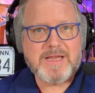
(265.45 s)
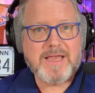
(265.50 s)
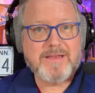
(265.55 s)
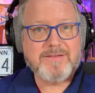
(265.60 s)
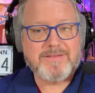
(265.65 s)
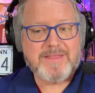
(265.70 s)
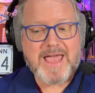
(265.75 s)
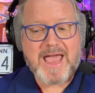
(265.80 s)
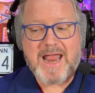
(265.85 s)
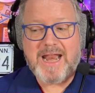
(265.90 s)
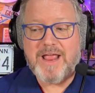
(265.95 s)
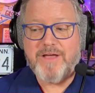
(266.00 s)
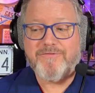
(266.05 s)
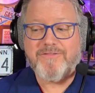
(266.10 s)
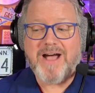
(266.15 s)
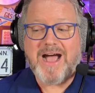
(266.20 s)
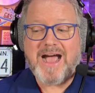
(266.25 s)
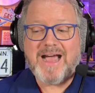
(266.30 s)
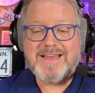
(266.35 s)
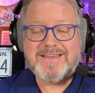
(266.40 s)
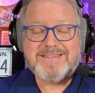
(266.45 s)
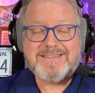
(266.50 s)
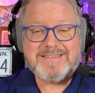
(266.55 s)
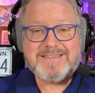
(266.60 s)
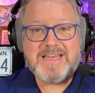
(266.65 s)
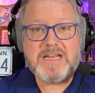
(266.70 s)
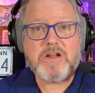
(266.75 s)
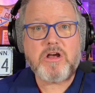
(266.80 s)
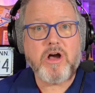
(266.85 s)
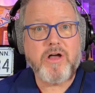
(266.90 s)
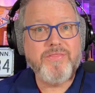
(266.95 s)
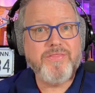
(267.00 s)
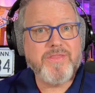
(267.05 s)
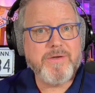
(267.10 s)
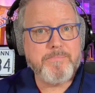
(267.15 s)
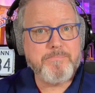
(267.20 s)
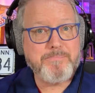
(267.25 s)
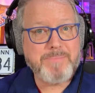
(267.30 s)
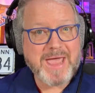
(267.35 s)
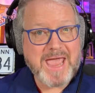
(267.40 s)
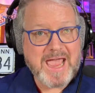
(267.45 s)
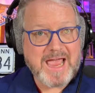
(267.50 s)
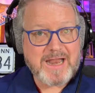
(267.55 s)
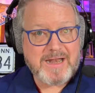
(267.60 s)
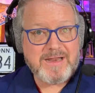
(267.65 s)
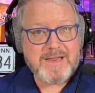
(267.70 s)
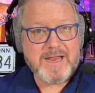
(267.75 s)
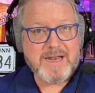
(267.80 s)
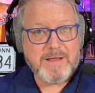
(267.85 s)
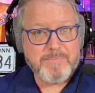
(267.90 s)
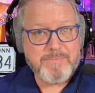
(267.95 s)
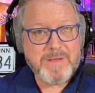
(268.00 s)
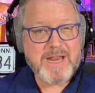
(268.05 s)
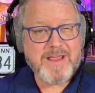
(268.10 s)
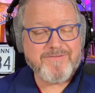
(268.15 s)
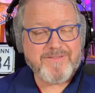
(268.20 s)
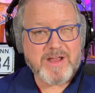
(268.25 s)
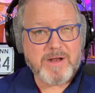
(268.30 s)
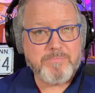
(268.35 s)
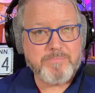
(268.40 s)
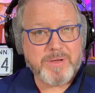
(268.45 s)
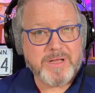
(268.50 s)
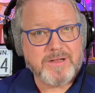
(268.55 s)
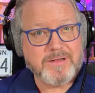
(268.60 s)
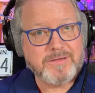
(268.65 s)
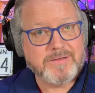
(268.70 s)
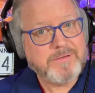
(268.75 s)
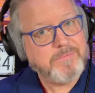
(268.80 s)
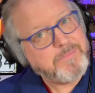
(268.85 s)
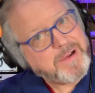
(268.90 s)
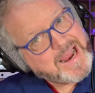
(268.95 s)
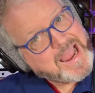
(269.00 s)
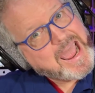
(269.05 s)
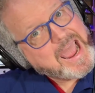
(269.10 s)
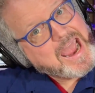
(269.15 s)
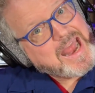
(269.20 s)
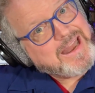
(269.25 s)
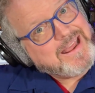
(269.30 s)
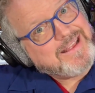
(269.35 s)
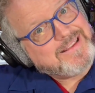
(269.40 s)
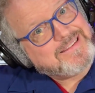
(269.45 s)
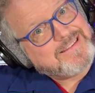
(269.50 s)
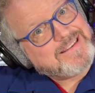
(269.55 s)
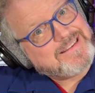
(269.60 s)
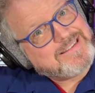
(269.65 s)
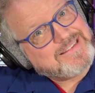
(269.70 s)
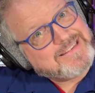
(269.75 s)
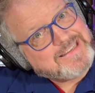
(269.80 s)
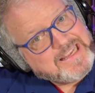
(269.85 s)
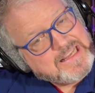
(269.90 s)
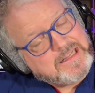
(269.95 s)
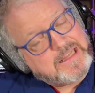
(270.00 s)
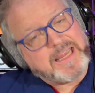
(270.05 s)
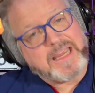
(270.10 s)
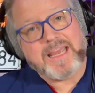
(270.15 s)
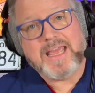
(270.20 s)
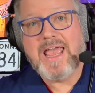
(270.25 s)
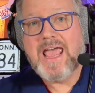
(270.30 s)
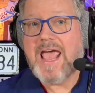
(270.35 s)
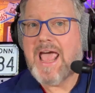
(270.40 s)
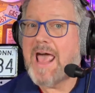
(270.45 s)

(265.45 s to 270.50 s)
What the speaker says: is that if I sit on the bed in a minivan build, my head hits the ceiling,